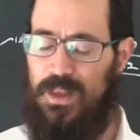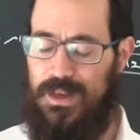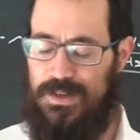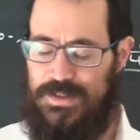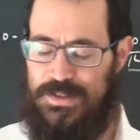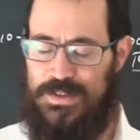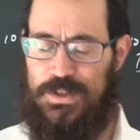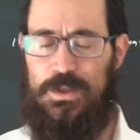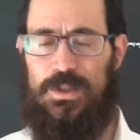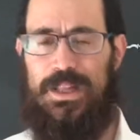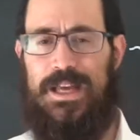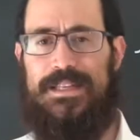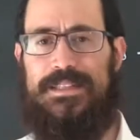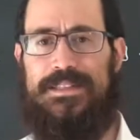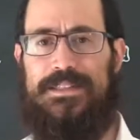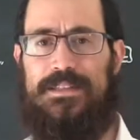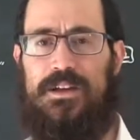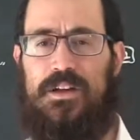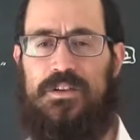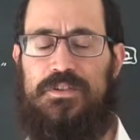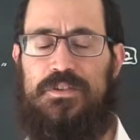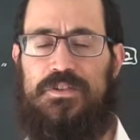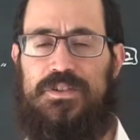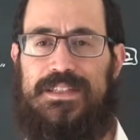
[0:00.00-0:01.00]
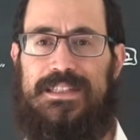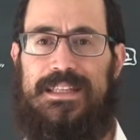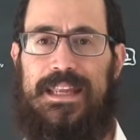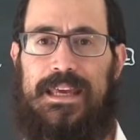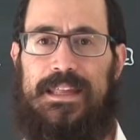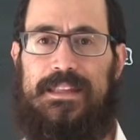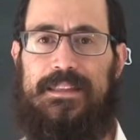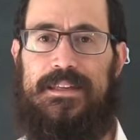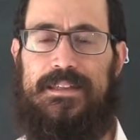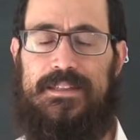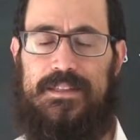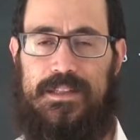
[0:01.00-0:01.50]
So let's
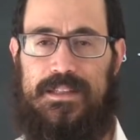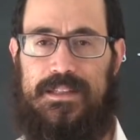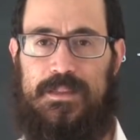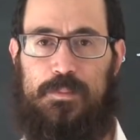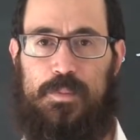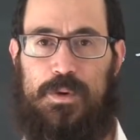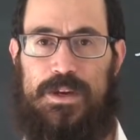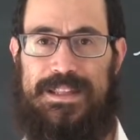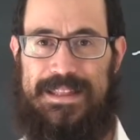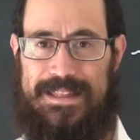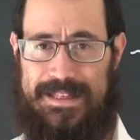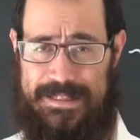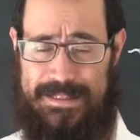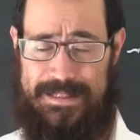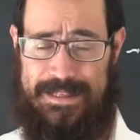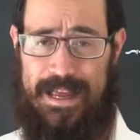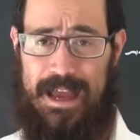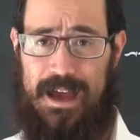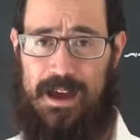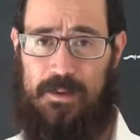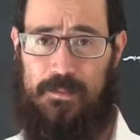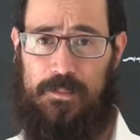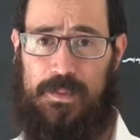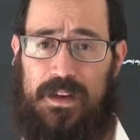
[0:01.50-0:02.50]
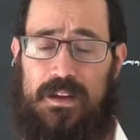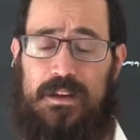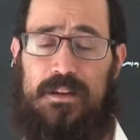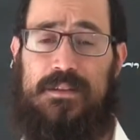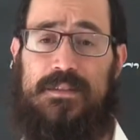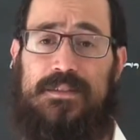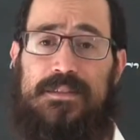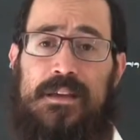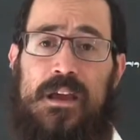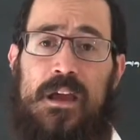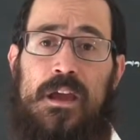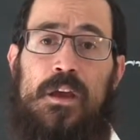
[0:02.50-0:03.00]
understand this. Let's break this down,
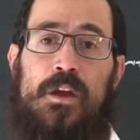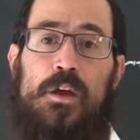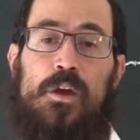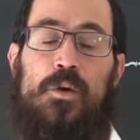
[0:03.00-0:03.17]
because